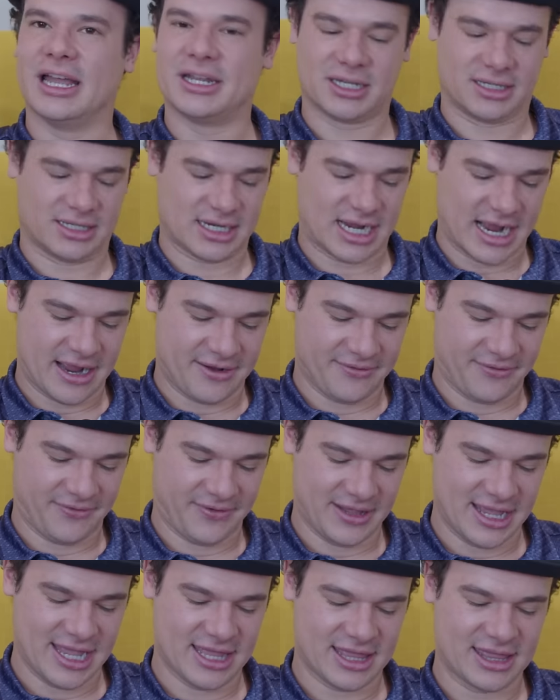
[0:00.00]
I have
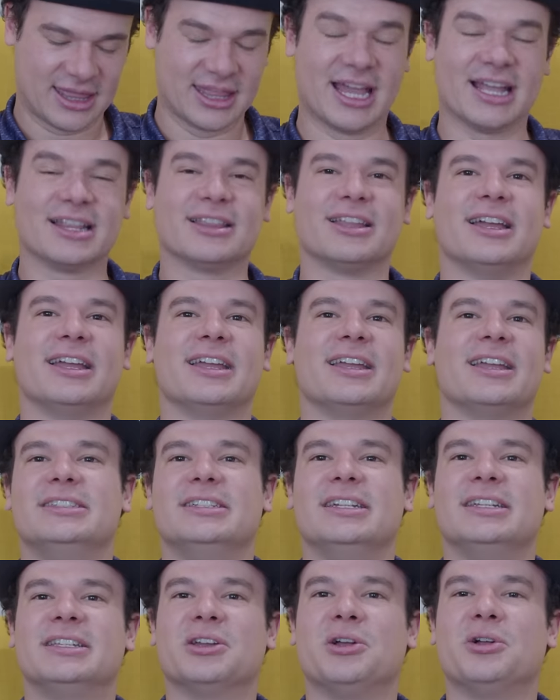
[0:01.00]
faith that like
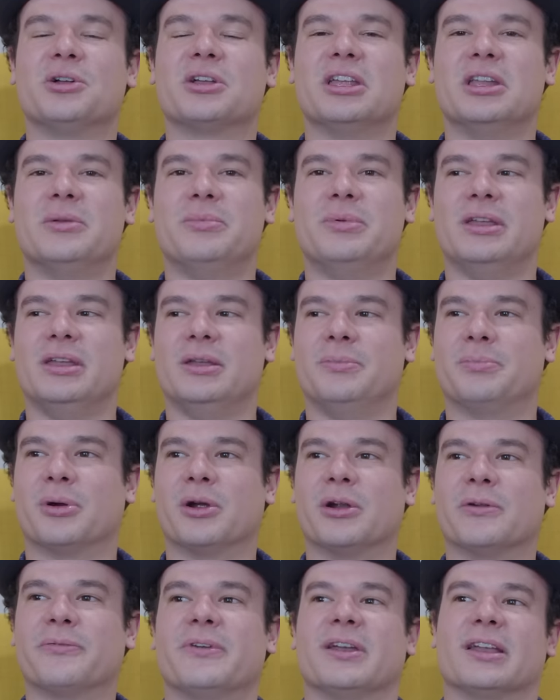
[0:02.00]
it's all gonna be
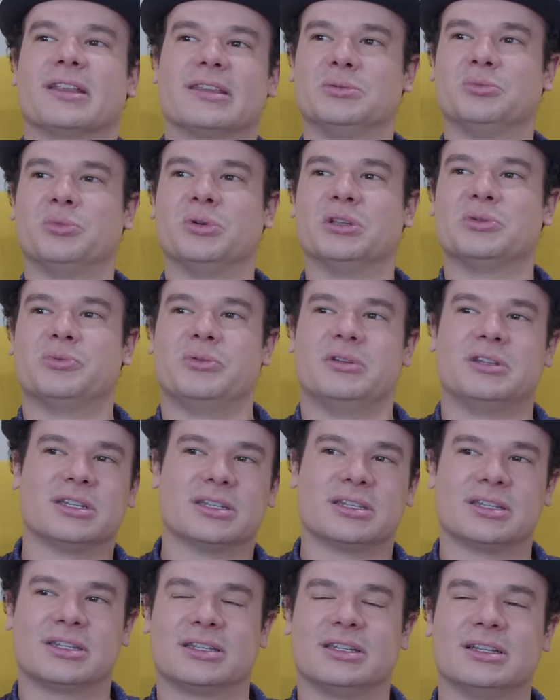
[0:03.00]
perfect once we
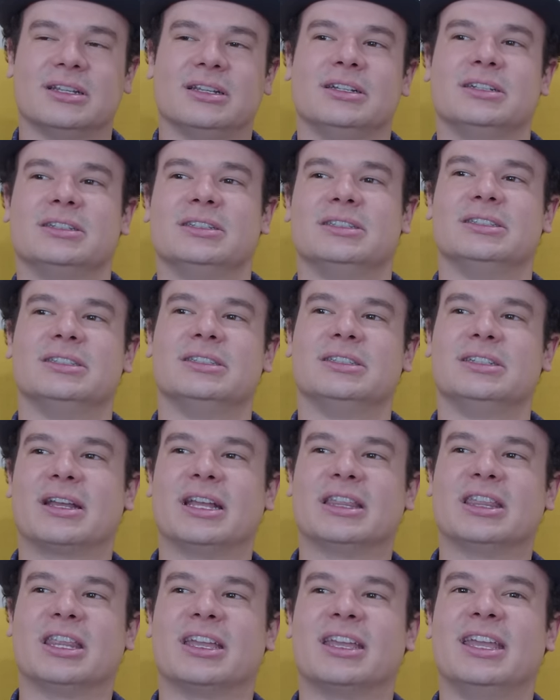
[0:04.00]
just
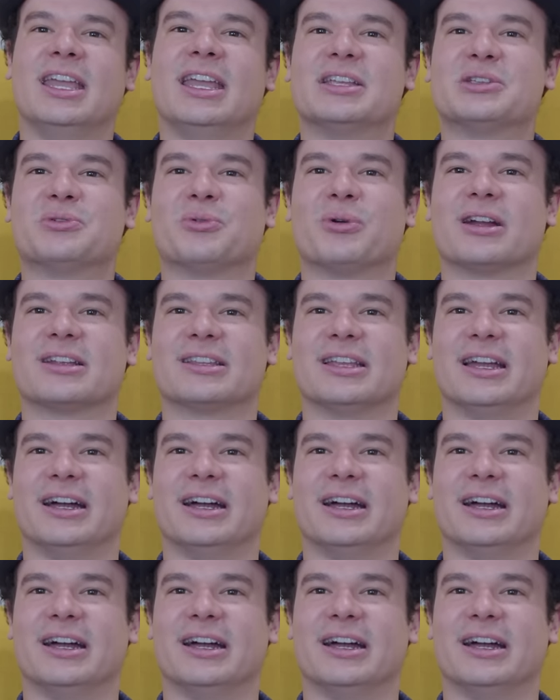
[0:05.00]
get the kinks worked